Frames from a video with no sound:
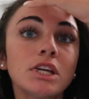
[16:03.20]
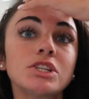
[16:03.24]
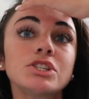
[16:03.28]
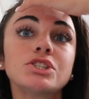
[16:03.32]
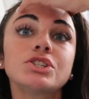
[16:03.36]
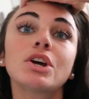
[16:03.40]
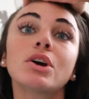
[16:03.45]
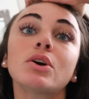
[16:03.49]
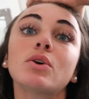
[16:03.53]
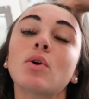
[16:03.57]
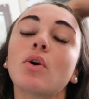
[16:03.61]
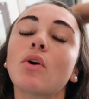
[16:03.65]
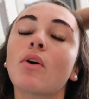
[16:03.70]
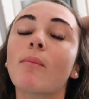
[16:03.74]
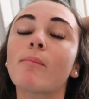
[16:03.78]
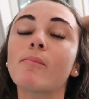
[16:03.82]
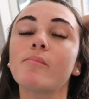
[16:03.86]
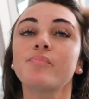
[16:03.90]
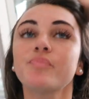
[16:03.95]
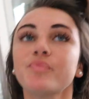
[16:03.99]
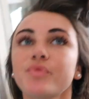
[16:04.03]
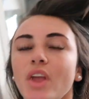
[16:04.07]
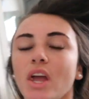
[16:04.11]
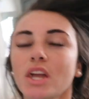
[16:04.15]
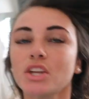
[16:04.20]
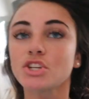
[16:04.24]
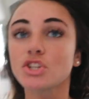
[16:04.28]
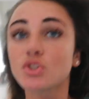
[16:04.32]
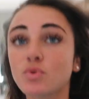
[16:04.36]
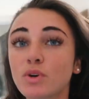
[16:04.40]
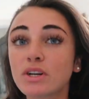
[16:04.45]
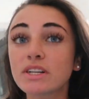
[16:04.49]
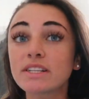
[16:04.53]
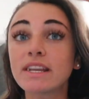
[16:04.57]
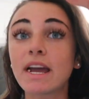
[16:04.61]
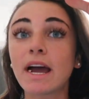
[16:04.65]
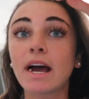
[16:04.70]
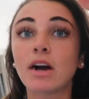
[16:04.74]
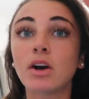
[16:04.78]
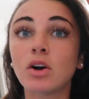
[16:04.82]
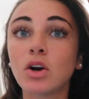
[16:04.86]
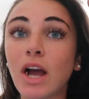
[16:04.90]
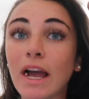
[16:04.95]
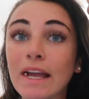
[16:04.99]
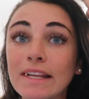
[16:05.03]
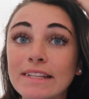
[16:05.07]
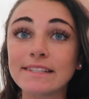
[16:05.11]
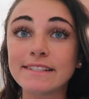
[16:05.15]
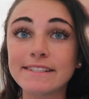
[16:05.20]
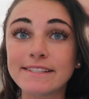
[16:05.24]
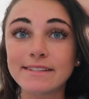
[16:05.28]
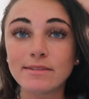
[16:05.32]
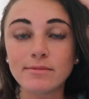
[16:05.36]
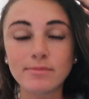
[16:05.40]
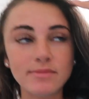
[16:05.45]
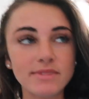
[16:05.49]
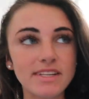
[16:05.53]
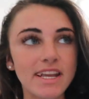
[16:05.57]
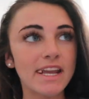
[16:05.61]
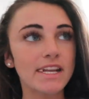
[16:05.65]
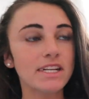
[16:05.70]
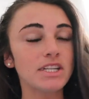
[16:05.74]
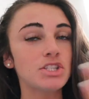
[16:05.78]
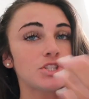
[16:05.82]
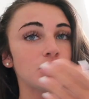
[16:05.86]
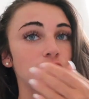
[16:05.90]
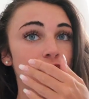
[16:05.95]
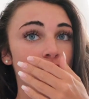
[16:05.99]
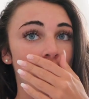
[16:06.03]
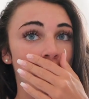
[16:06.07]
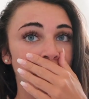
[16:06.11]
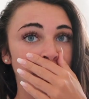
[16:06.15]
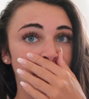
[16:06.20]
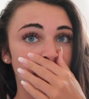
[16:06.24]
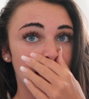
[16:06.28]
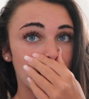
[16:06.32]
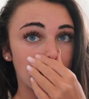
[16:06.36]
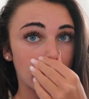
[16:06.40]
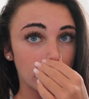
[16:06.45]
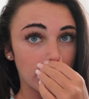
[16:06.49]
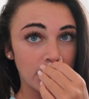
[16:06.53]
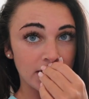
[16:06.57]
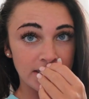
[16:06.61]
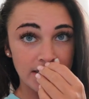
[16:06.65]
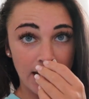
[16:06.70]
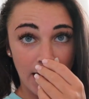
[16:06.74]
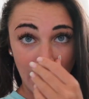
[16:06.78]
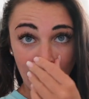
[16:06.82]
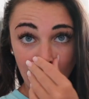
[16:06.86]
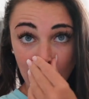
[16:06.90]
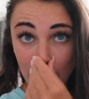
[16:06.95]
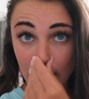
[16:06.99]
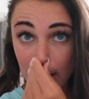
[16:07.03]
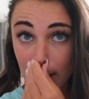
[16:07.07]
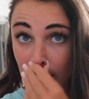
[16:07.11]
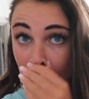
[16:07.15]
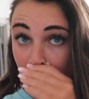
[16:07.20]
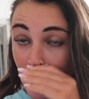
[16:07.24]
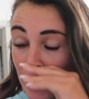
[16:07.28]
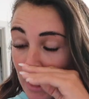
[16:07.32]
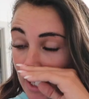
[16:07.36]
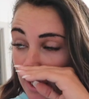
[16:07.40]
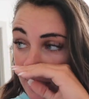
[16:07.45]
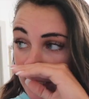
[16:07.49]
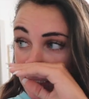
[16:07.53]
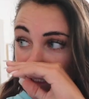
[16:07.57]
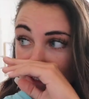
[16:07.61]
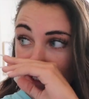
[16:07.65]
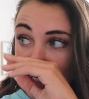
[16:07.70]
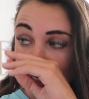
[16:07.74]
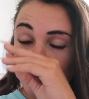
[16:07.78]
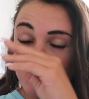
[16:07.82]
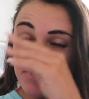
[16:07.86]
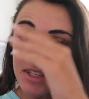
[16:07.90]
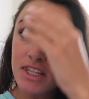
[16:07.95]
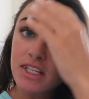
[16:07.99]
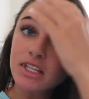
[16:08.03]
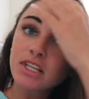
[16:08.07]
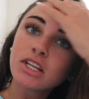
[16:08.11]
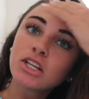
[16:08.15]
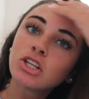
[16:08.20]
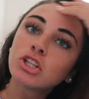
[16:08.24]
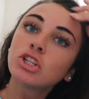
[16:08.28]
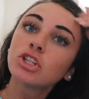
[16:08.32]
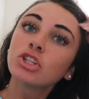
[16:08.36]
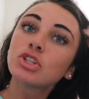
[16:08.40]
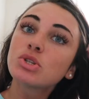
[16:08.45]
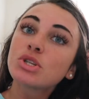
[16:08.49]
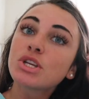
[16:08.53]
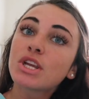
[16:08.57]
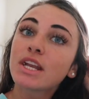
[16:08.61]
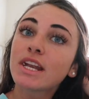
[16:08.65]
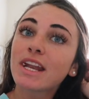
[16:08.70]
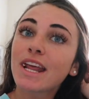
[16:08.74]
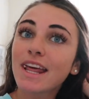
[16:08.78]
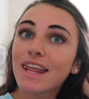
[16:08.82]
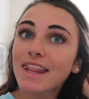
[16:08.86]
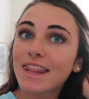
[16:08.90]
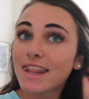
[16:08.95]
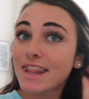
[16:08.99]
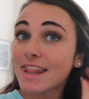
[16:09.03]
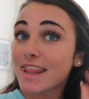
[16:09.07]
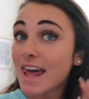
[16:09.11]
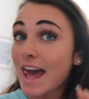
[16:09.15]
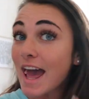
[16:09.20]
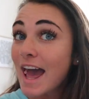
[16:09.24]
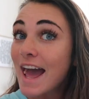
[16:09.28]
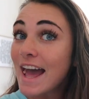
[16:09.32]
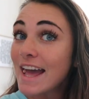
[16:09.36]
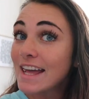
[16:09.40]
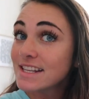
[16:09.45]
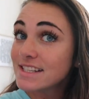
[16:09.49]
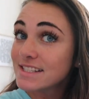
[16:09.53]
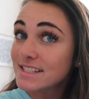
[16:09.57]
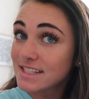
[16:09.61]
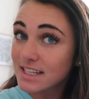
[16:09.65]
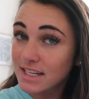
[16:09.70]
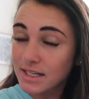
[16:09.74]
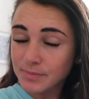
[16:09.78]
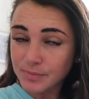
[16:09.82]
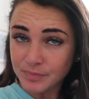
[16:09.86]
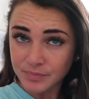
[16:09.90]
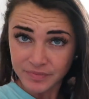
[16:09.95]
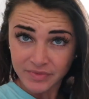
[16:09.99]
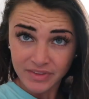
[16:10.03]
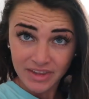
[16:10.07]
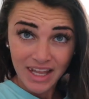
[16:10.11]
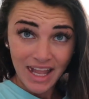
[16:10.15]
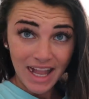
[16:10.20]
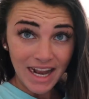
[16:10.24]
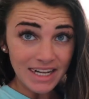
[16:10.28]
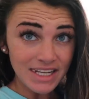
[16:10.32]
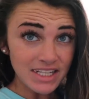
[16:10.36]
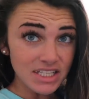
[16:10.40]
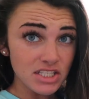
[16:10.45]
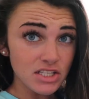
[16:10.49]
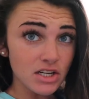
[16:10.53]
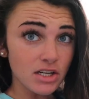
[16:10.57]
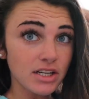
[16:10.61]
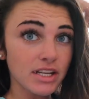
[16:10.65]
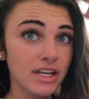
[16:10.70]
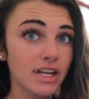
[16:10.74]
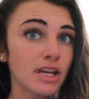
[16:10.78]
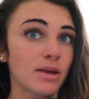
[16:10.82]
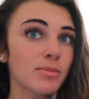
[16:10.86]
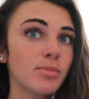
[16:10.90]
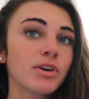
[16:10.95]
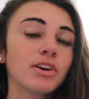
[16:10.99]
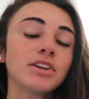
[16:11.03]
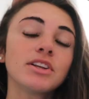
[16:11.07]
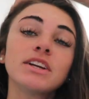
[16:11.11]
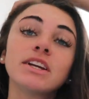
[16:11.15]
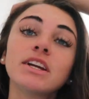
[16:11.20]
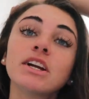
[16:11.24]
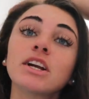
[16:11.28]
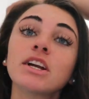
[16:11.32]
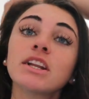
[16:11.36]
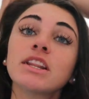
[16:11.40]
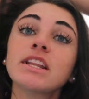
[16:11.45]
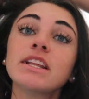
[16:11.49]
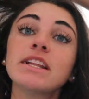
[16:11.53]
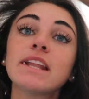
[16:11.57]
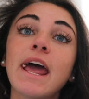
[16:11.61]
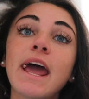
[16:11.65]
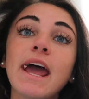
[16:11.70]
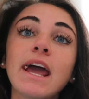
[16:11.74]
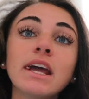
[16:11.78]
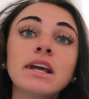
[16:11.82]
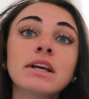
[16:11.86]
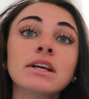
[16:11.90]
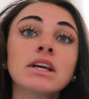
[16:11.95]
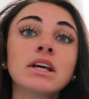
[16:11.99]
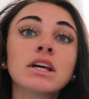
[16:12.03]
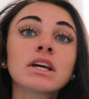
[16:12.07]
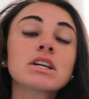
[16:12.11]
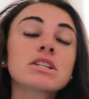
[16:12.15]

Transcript: So, I just worked out. I tanned, as you saw, and then I worked out. I just came to the conclusion that I need to start getting up earlier in the day.